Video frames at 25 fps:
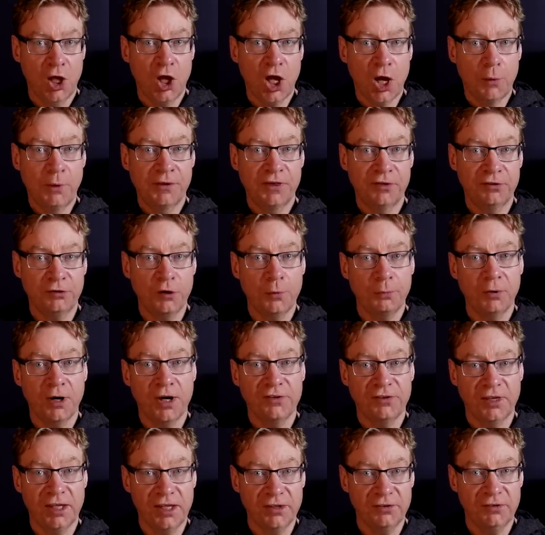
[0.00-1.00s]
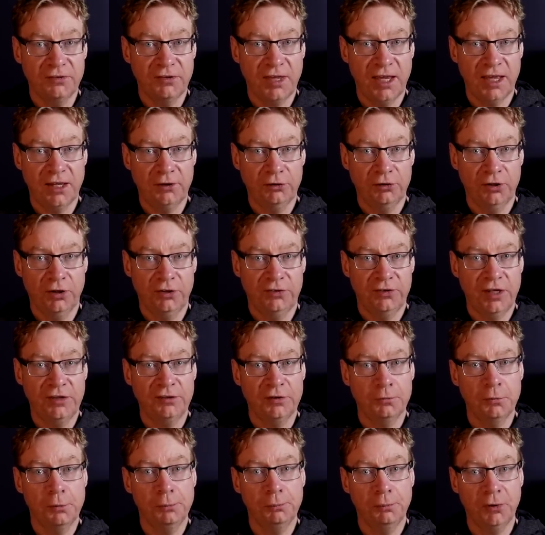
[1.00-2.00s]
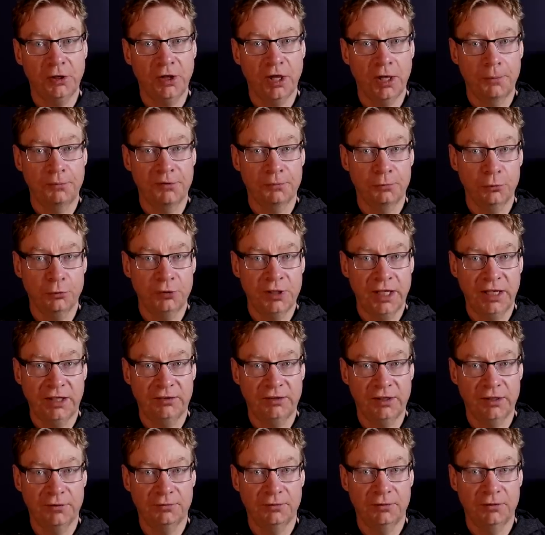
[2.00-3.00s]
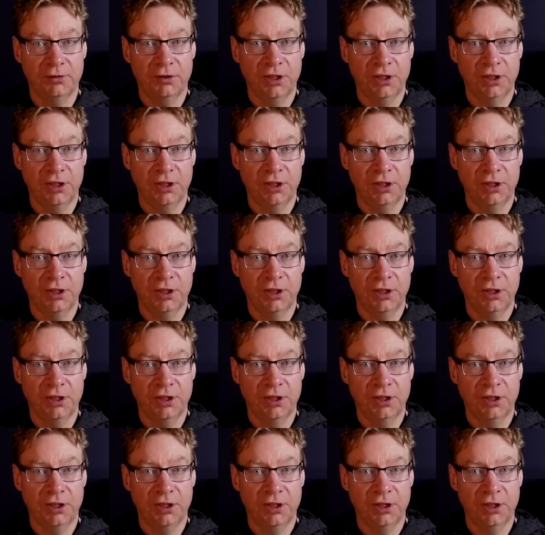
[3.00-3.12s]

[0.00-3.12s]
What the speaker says: And when the stock price is down, sentiment becomes more negative